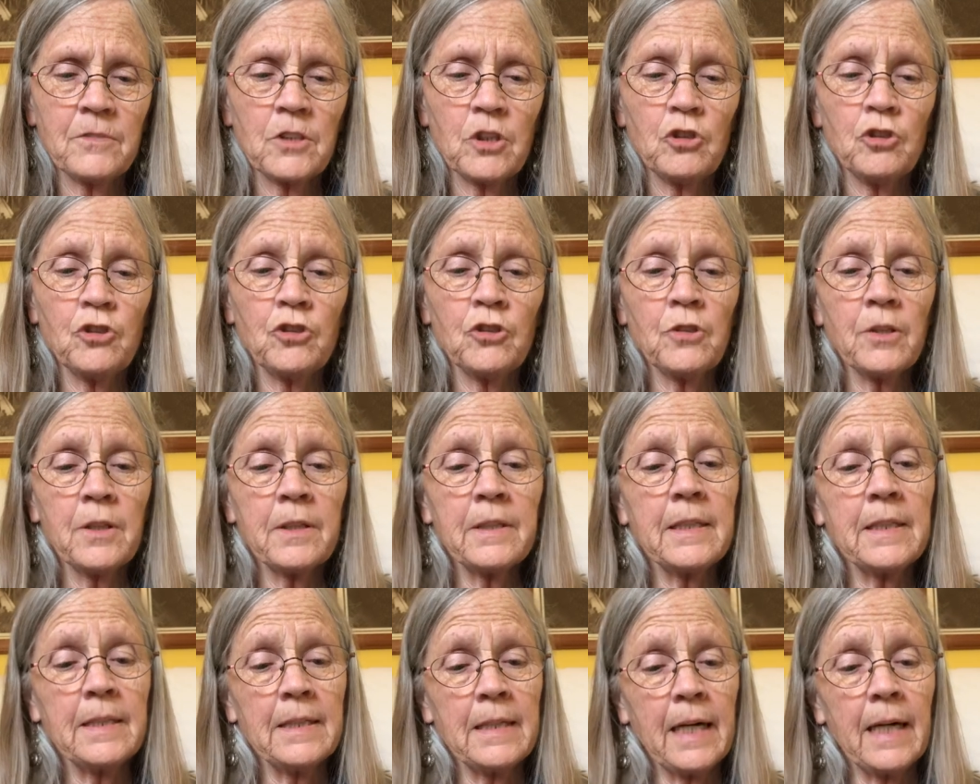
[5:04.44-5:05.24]
During
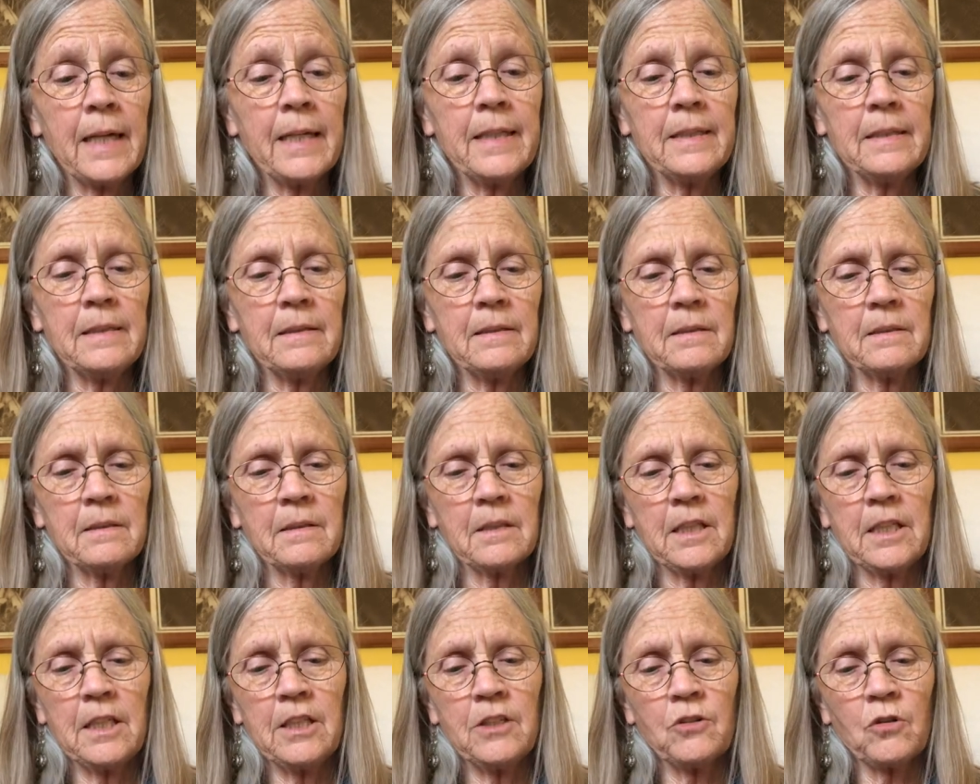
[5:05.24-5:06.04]
the night,
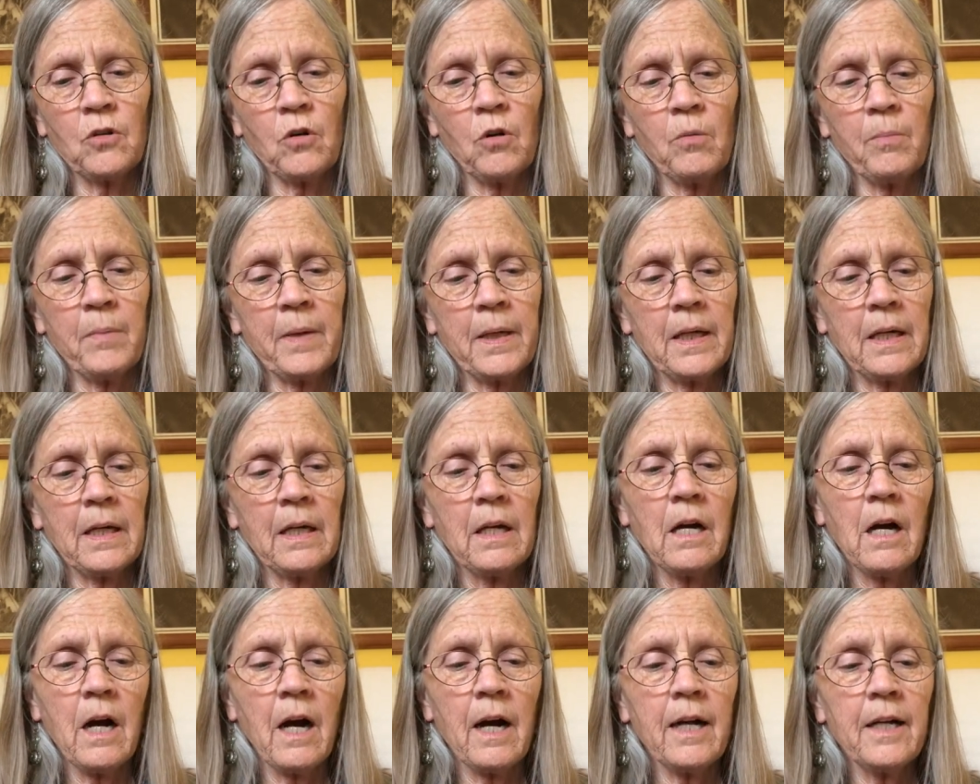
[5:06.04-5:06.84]
he told me,
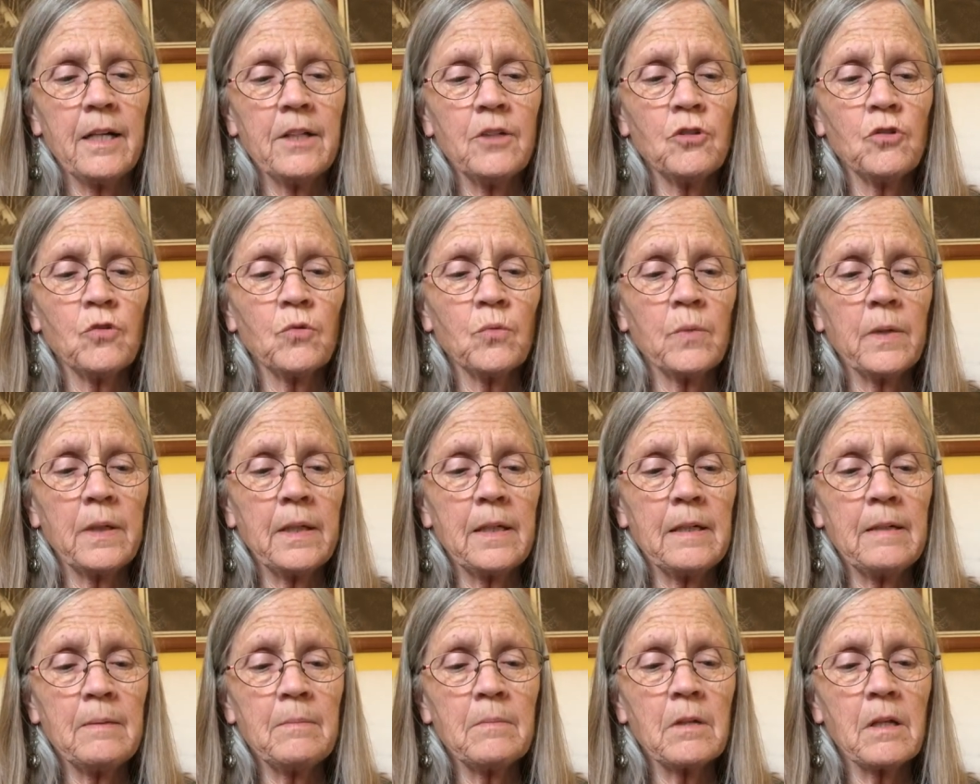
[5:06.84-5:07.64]
I
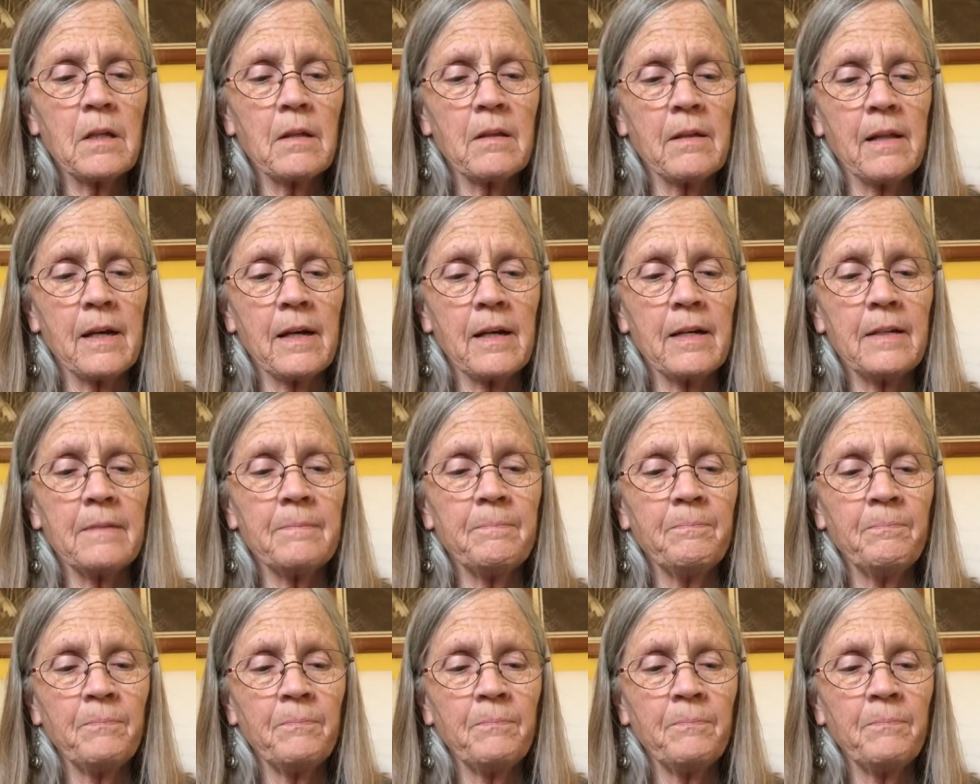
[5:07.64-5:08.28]
dreamed that